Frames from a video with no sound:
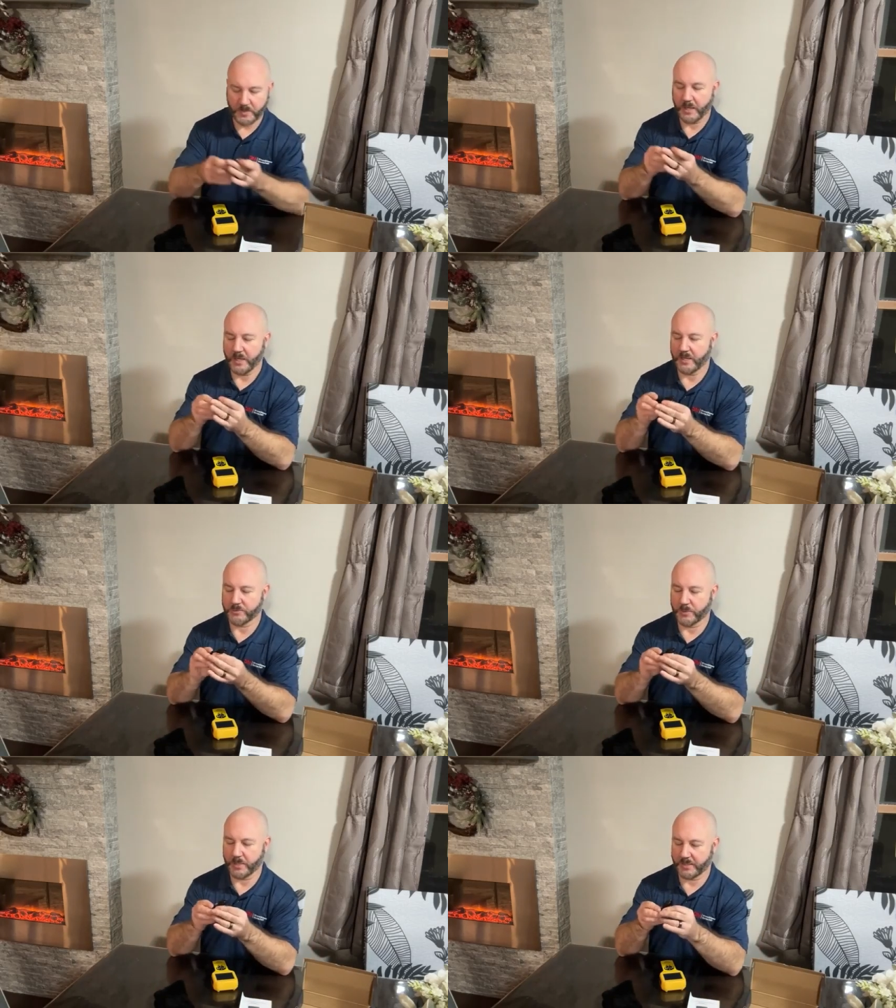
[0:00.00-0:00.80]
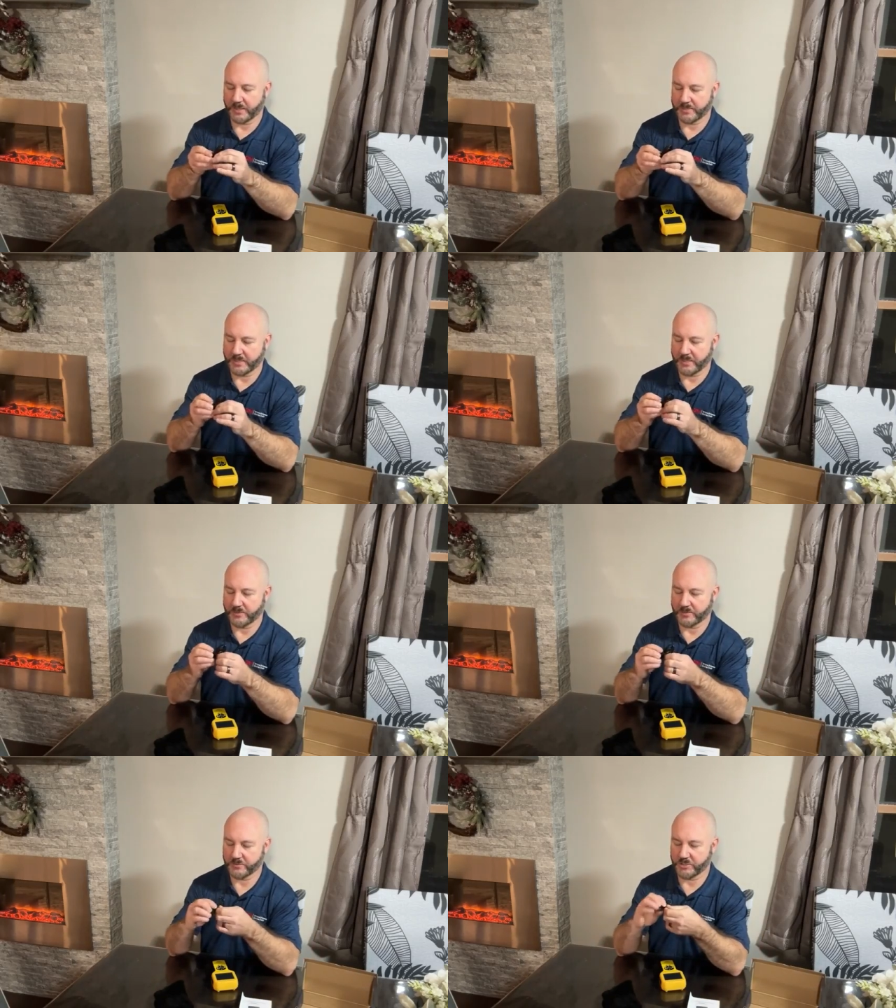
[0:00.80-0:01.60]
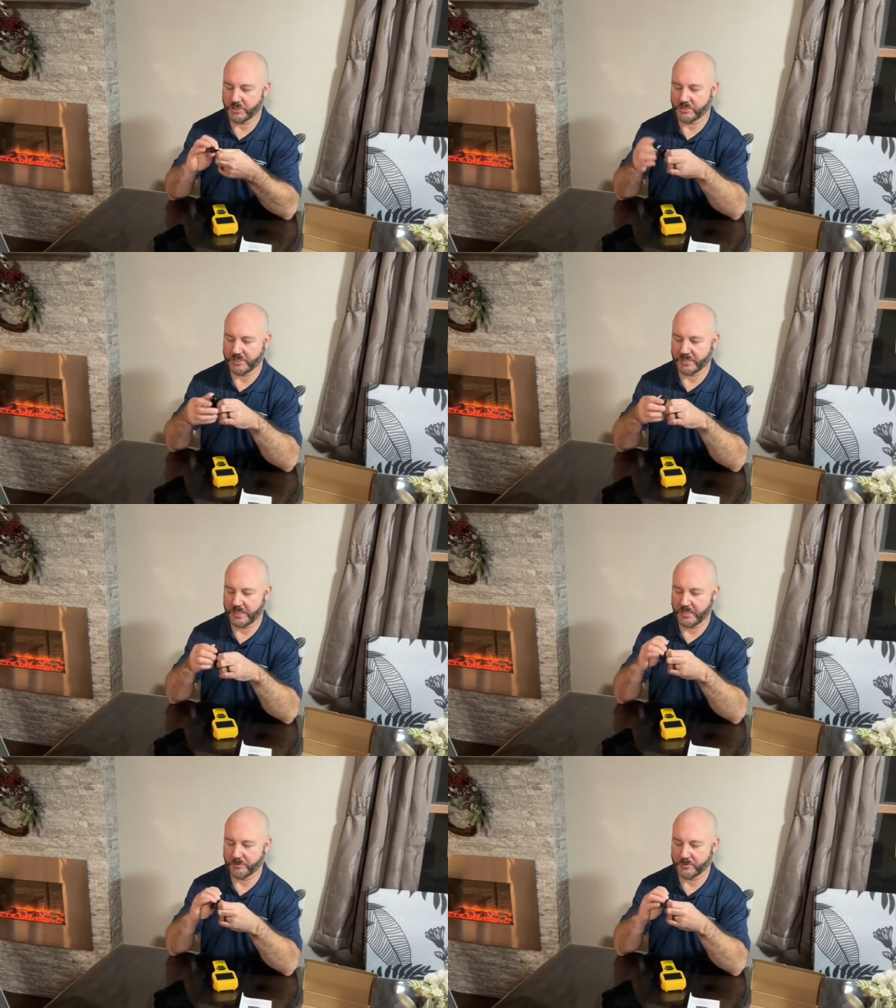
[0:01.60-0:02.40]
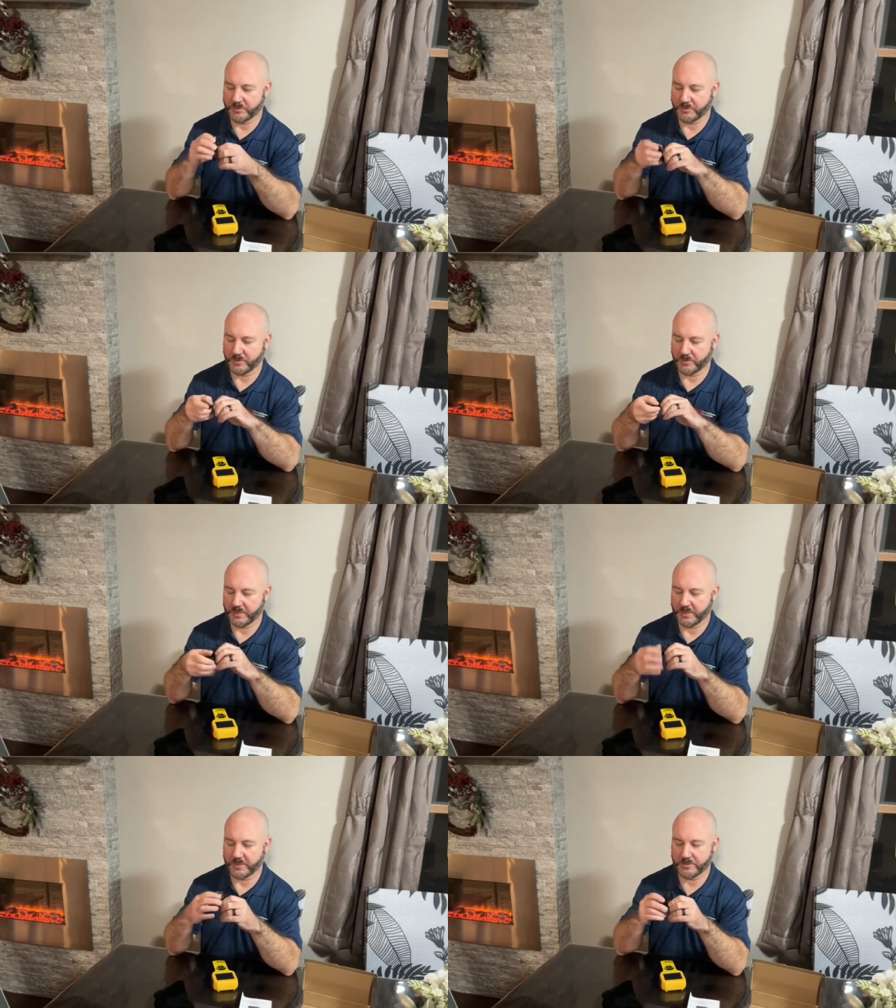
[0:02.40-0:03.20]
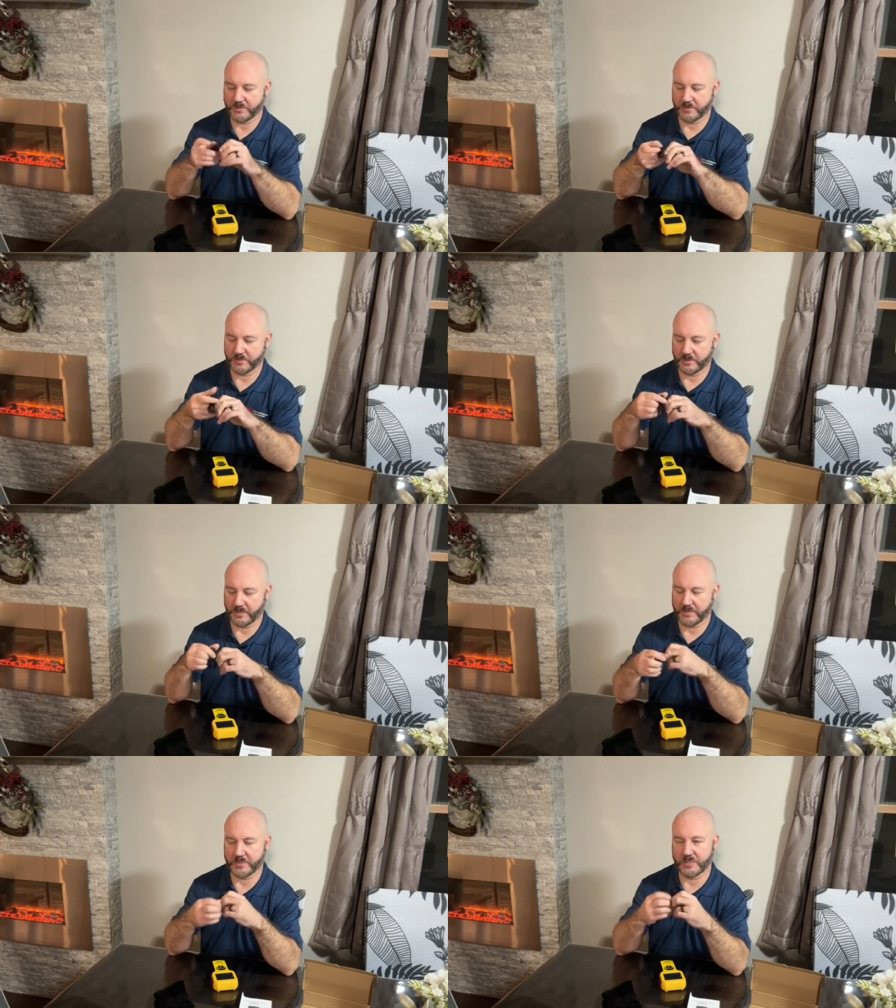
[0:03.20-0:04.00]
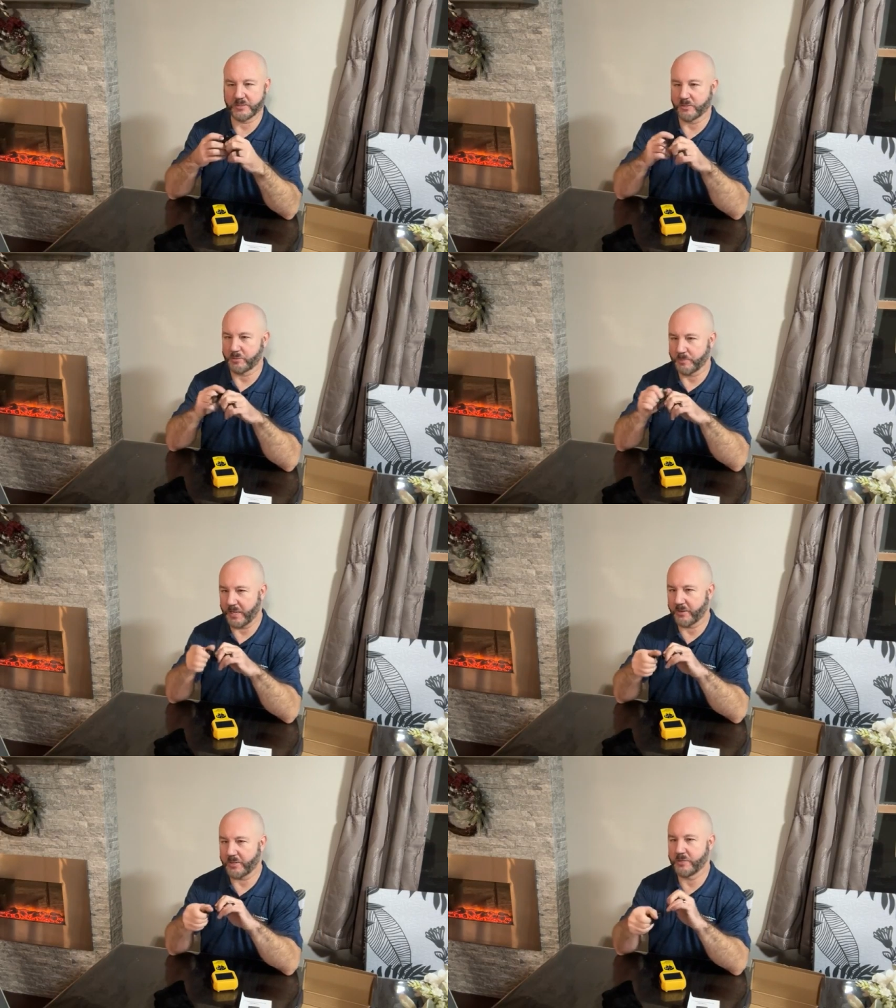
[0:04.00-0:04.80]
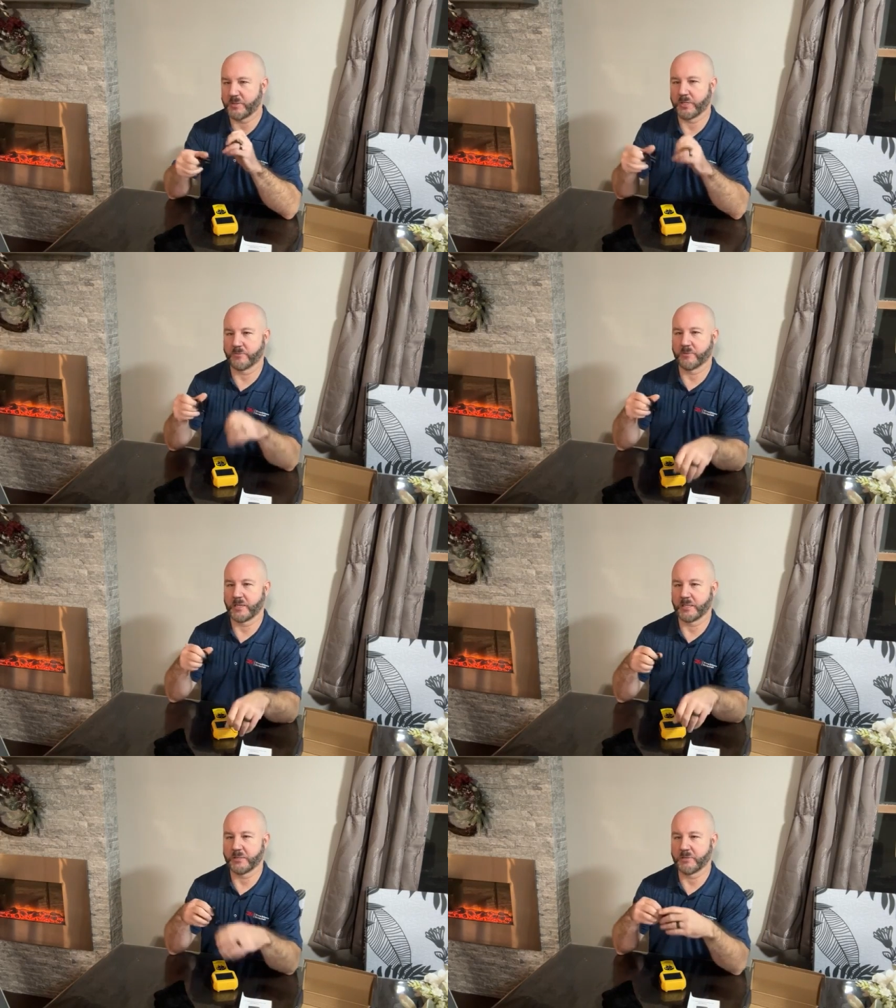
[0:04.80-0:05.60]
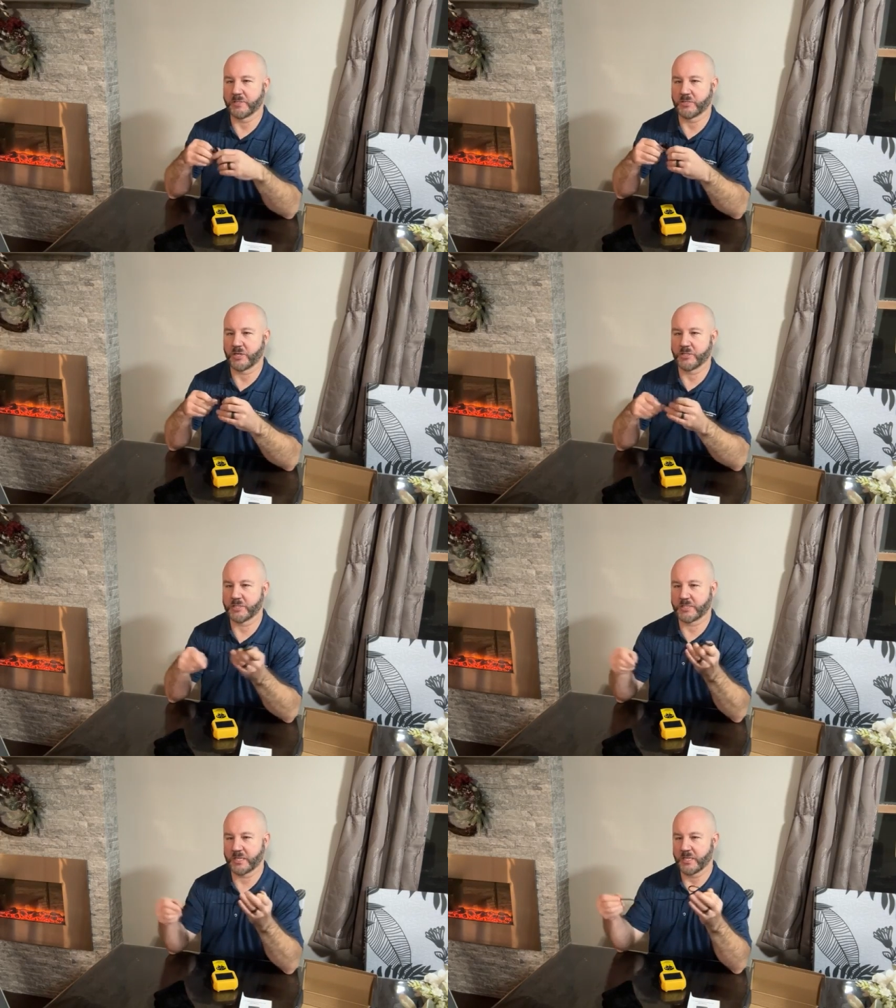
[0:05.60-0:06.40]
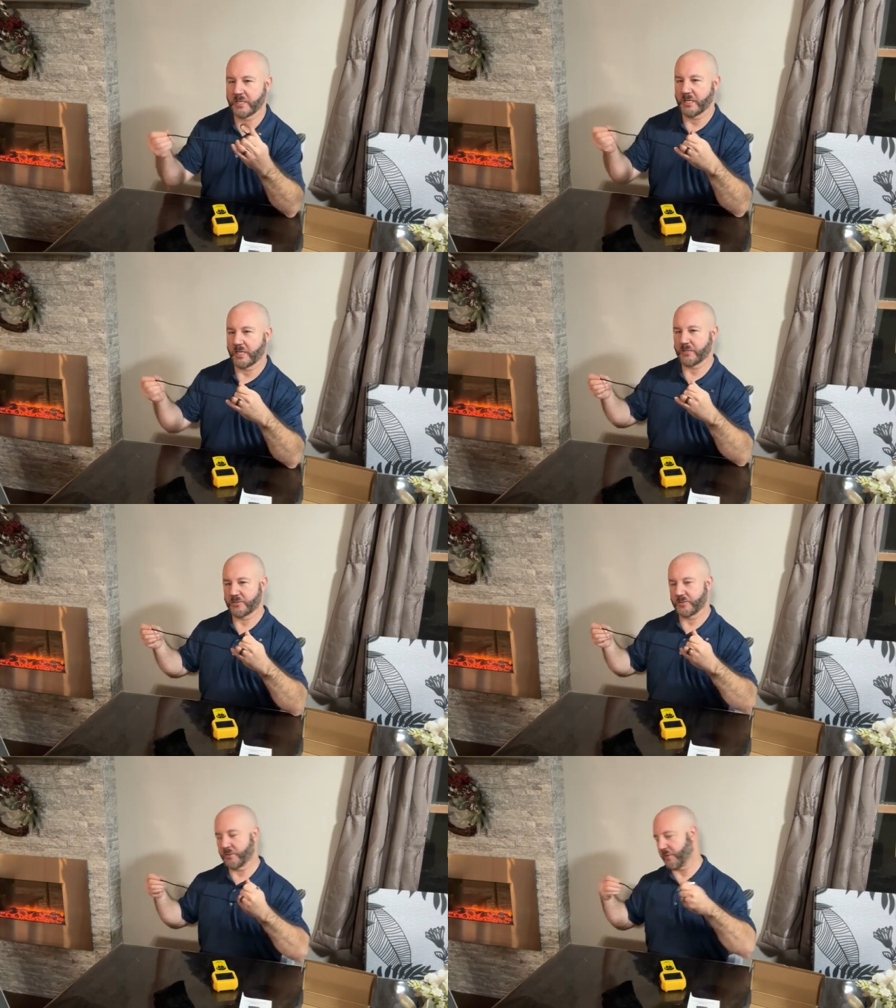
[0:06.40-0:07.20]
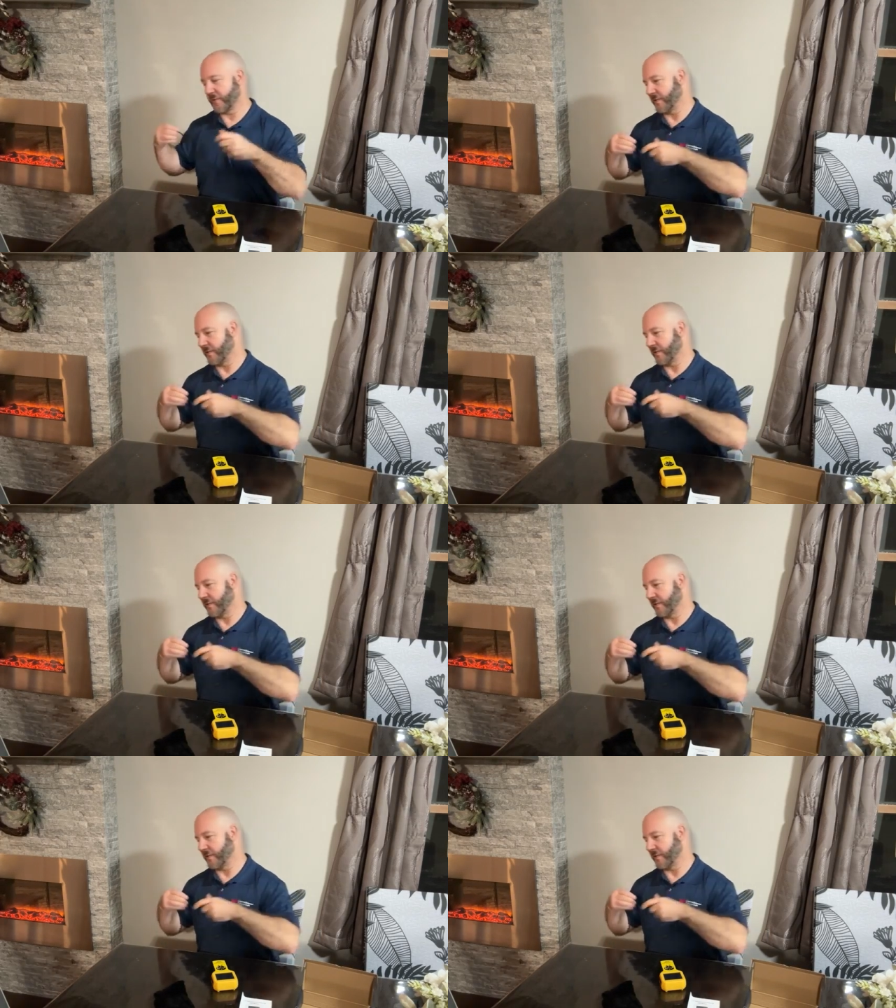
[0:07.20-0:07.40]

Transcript: as well as a charging cable. So it has an internal battery. You can readily recharge it, so you can